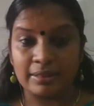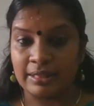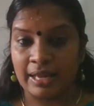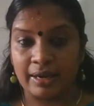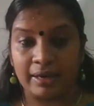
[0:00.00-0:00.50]

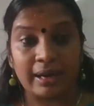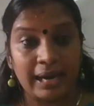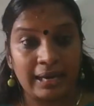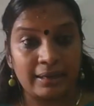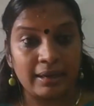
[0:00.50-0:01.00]
their
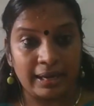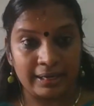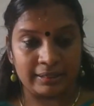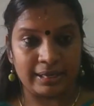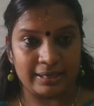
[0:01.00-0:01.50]
head
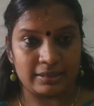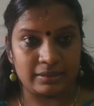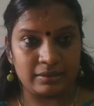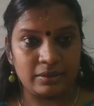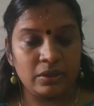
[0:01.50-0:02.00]
like that.